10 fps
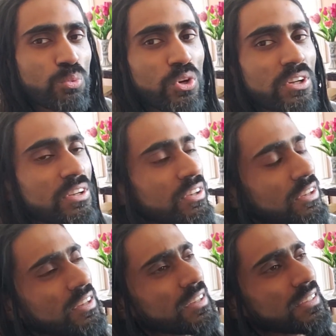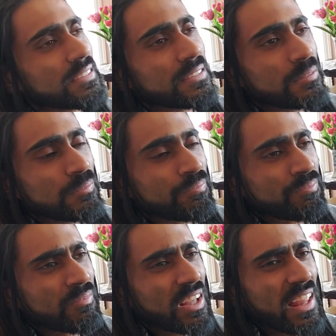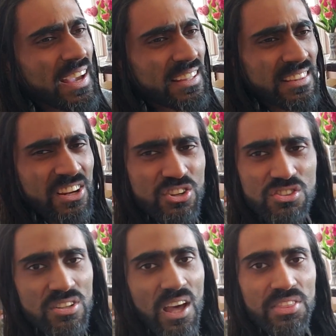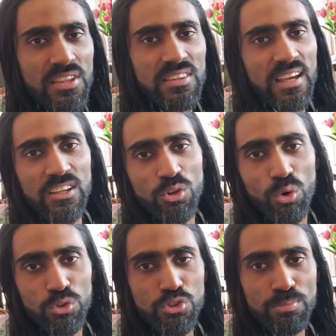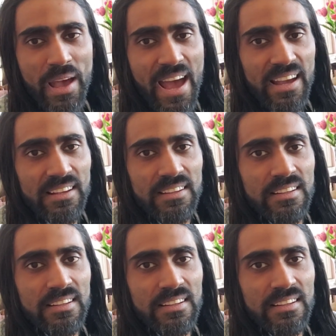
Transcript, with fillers: work, like there's nothing that can hold you back.